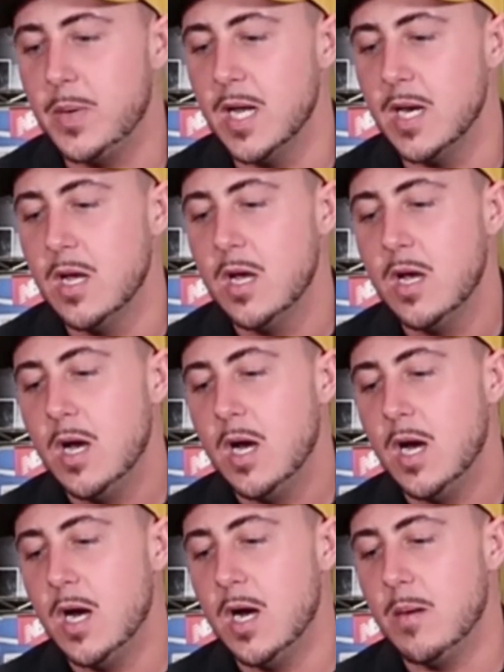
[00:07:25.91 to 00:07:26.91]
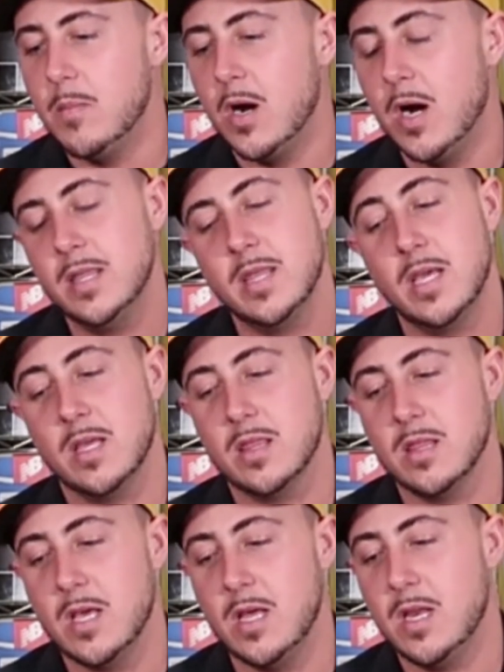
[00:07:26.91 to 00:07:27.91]
But I
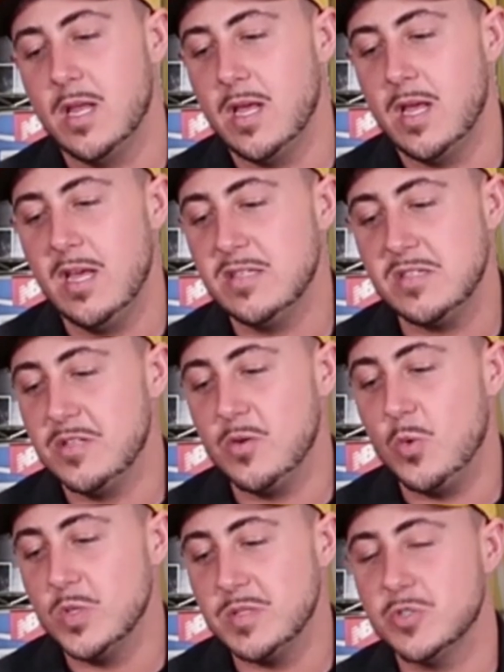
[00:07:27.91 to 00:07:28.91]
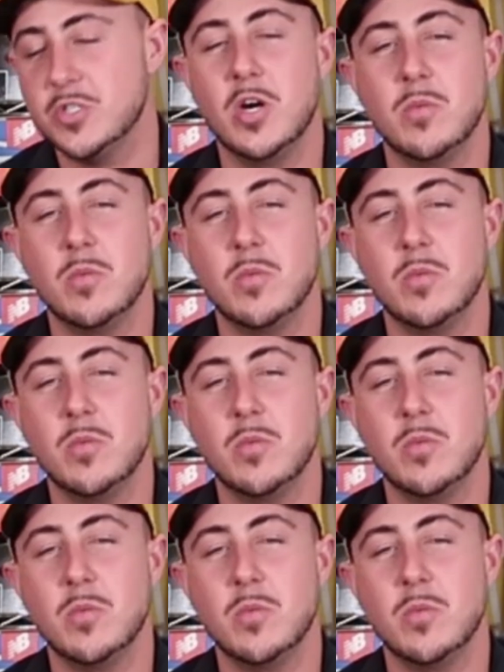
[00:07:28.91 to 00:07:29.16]
think that it's an awesome shoe.